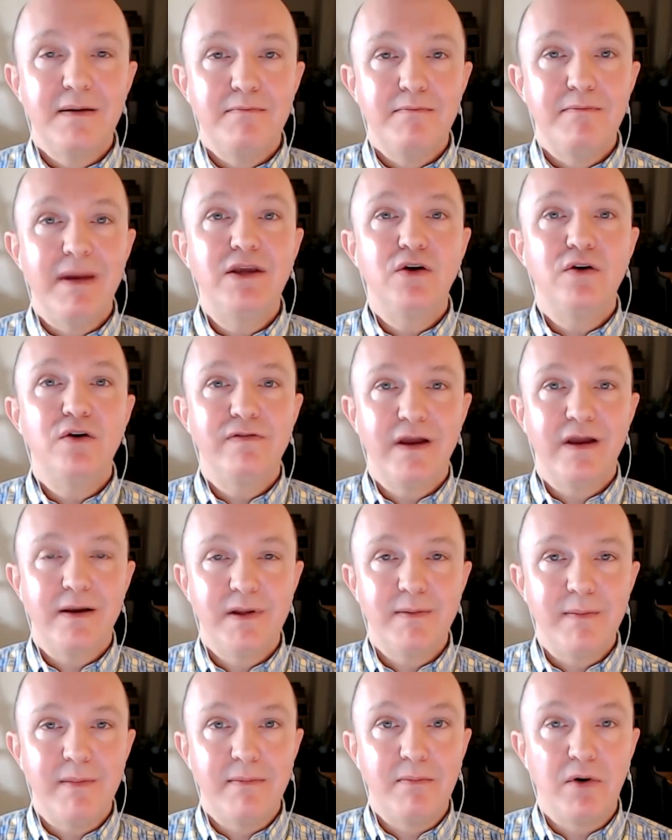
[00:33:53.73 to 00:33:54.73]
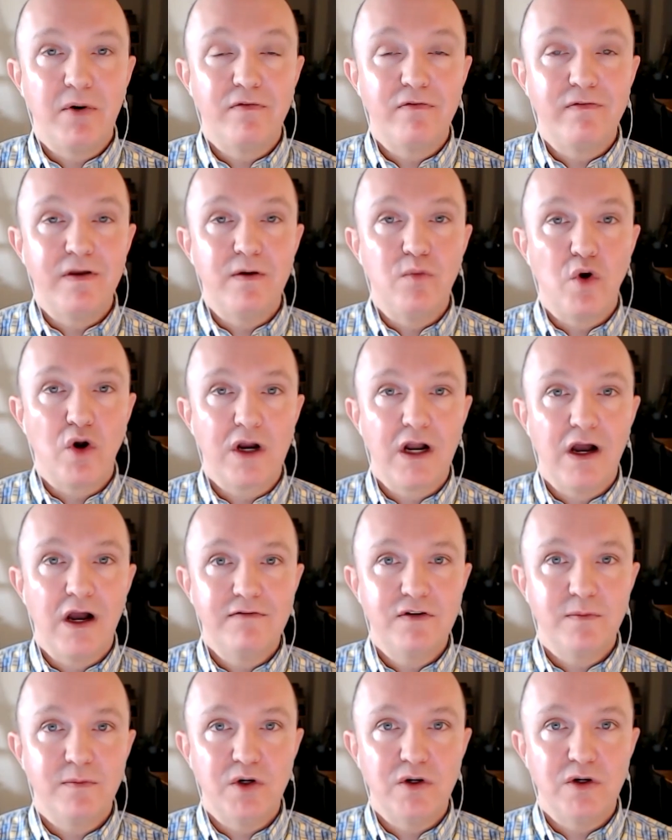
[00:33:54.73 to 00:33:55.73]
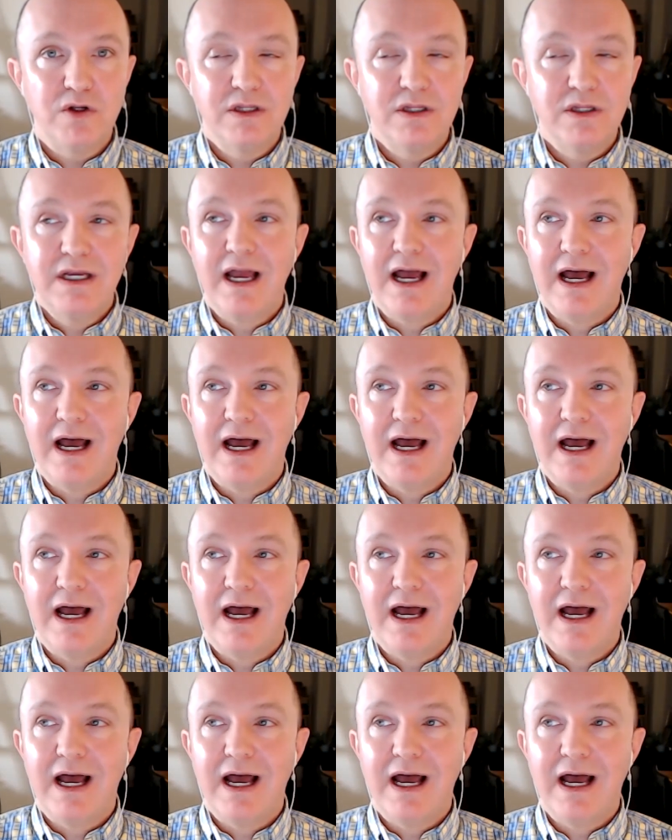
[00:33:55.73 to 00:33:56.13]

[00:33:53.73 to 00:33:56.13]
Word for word: make your family member feel more comfortable,